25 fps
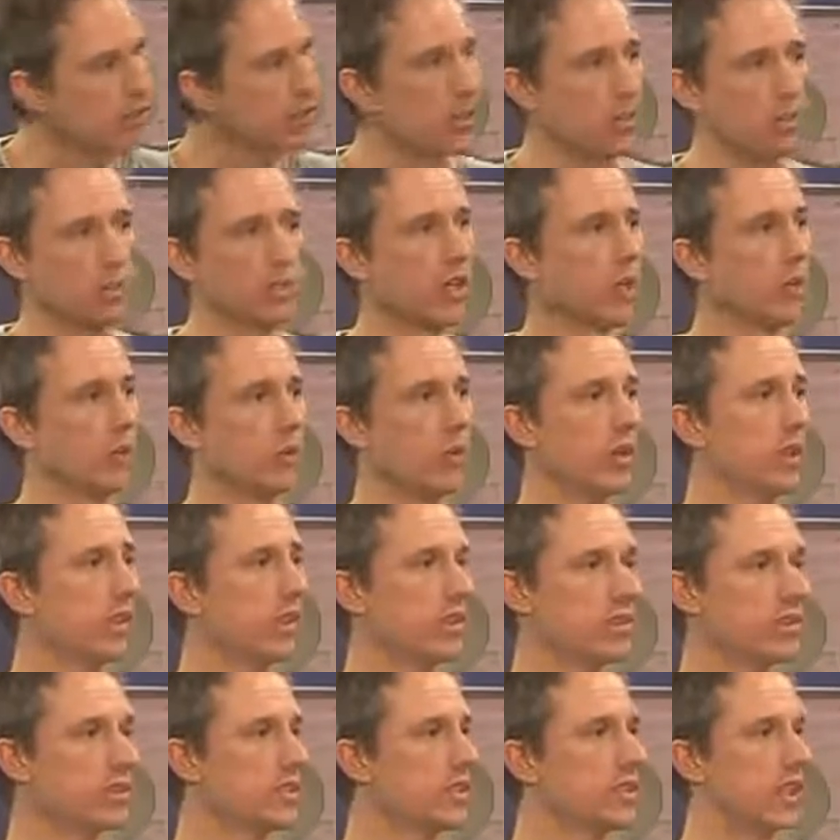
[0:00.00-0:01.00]
goes on with
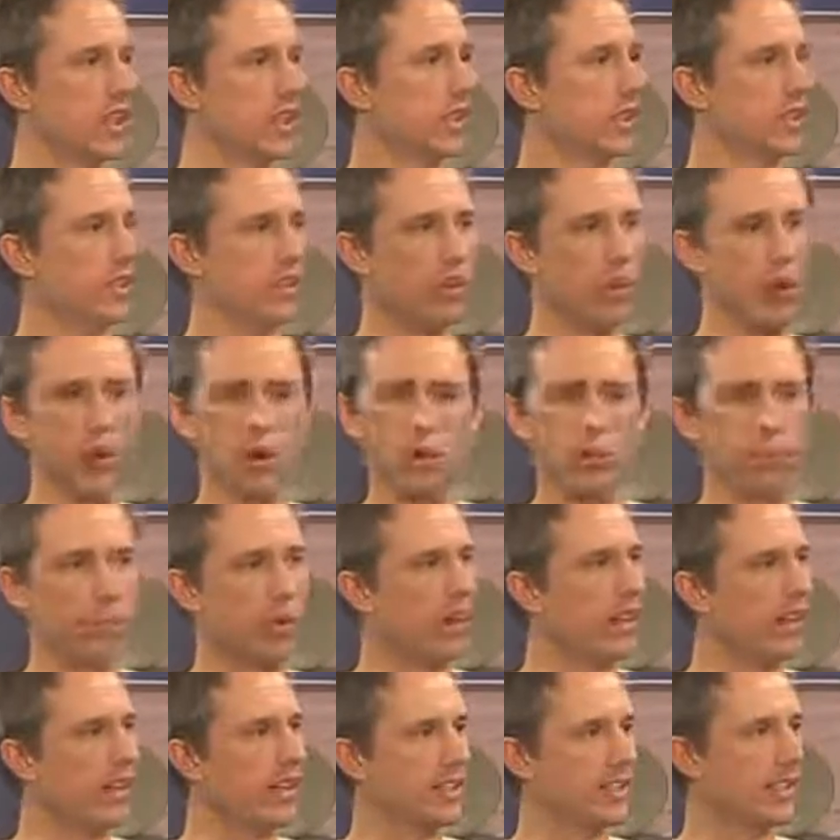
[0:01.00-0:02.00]
us. No
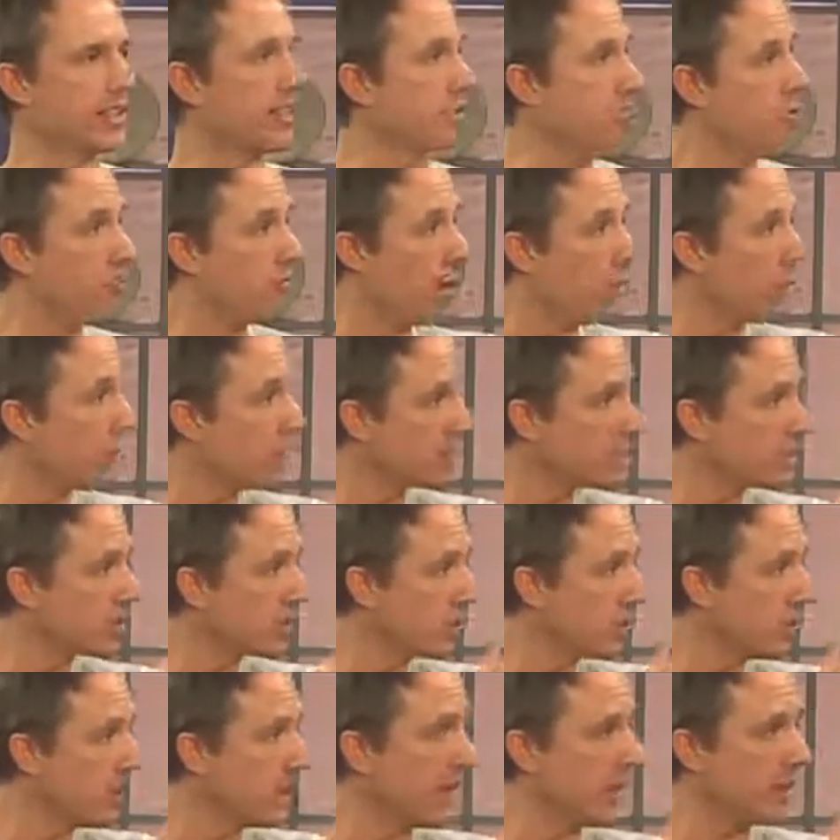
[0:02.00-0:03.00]
breaks. The focus
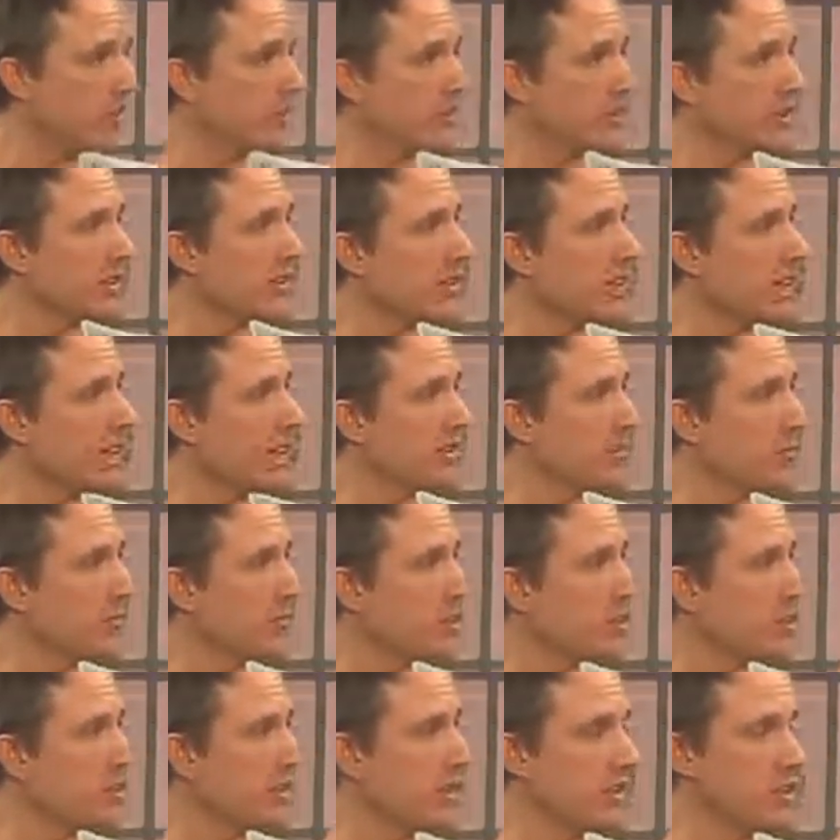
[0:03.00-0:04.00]
that we have to have
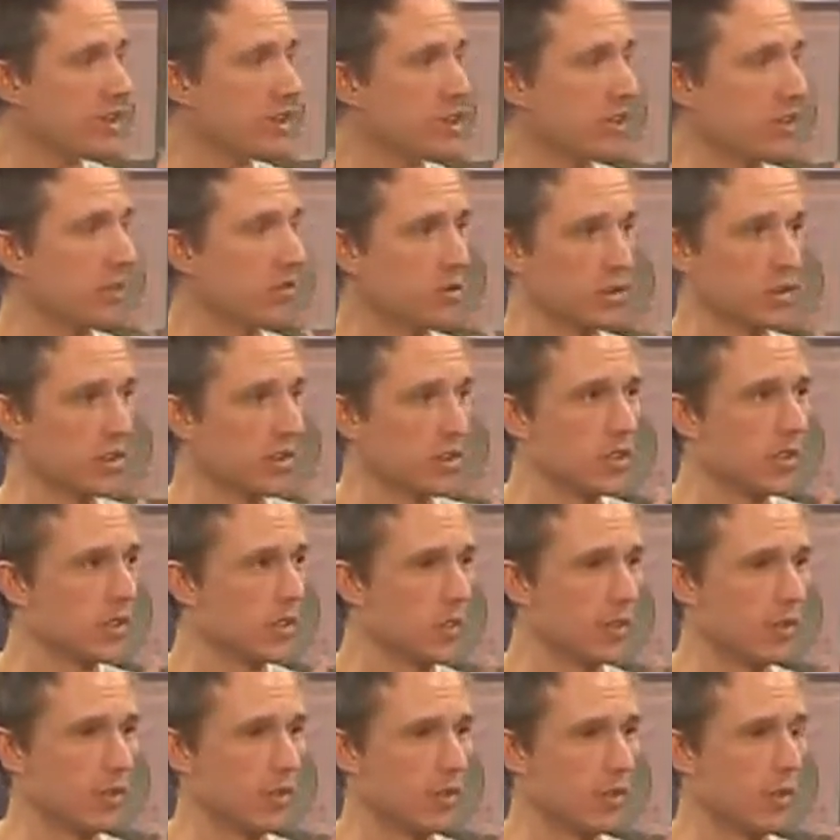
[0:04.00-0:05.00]
between each other is just
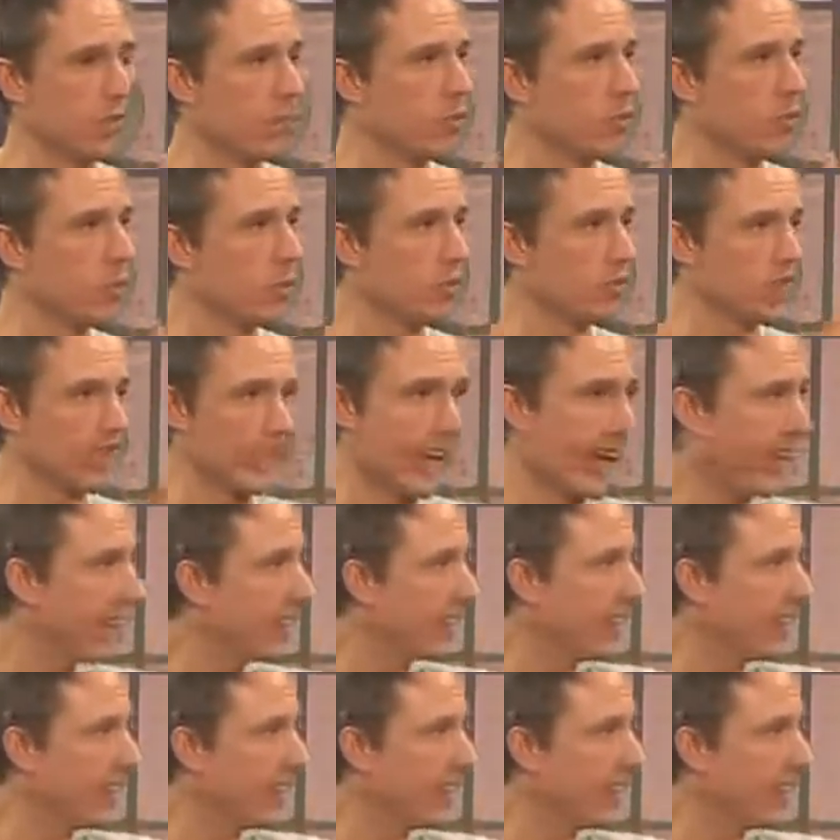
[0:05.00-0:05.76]
we can't